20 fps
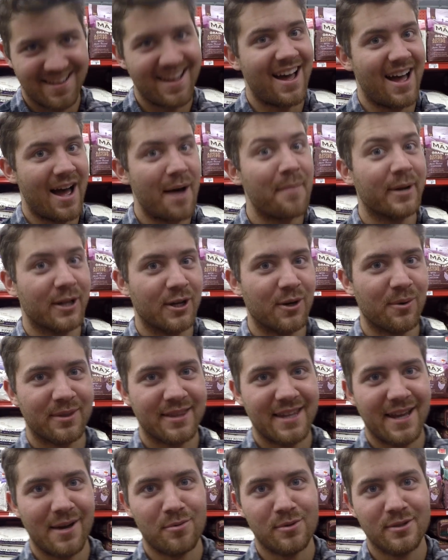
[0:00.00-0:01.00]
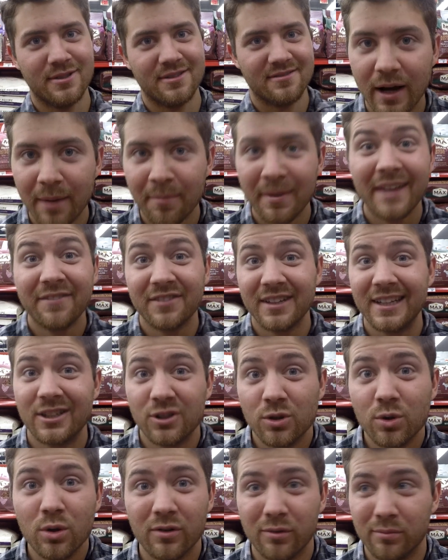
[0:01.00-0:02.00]
I'm gonna go with that one. I might have to get
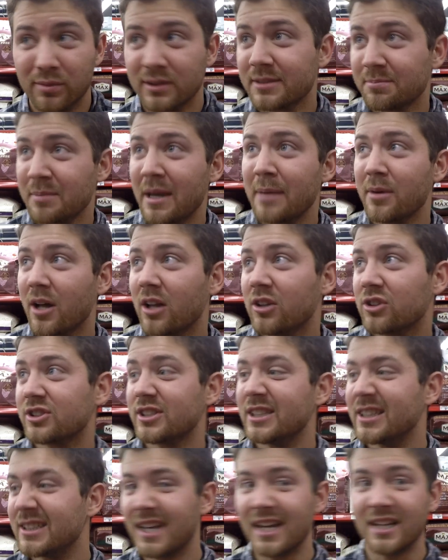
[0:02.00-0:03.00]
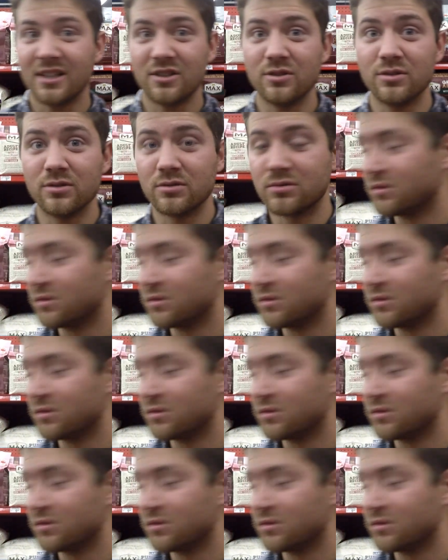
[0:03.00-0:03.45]
two of them because maybe I'll just eat that too.